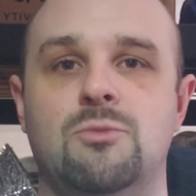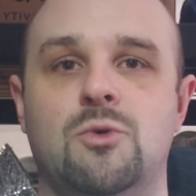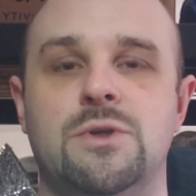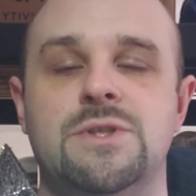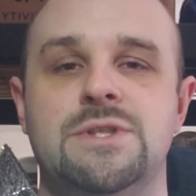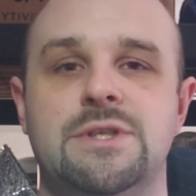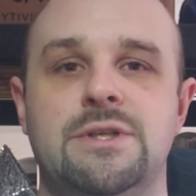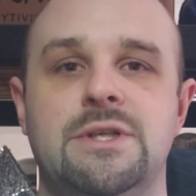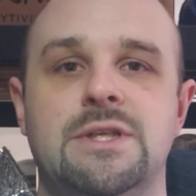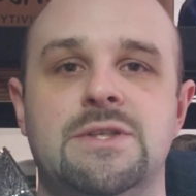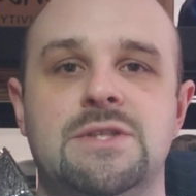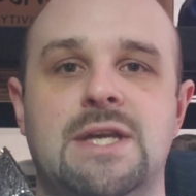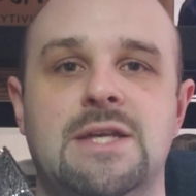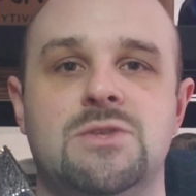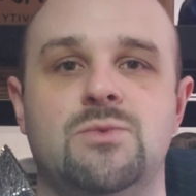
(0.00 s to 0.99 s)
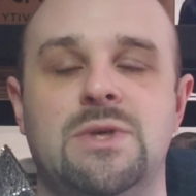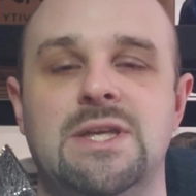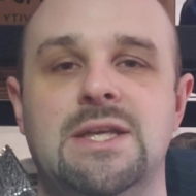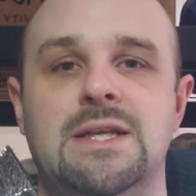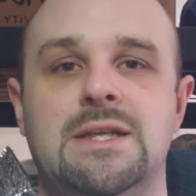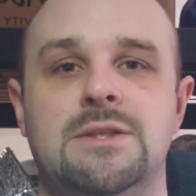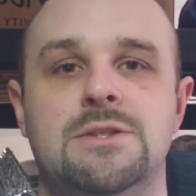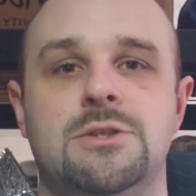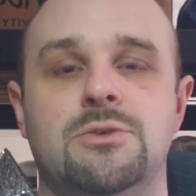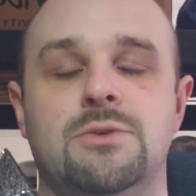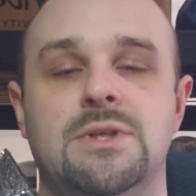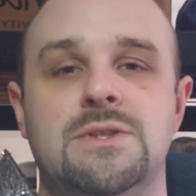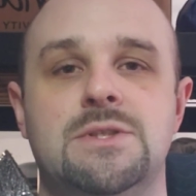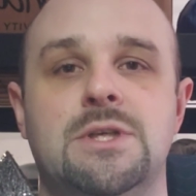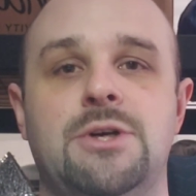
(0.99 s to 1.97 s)
more serious as we get into
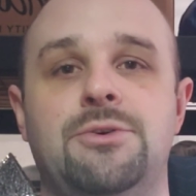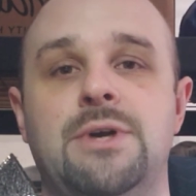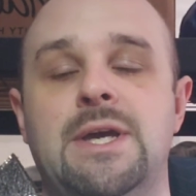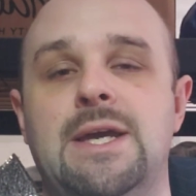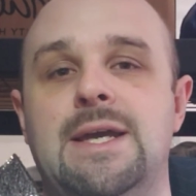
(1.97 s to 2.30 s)
it. So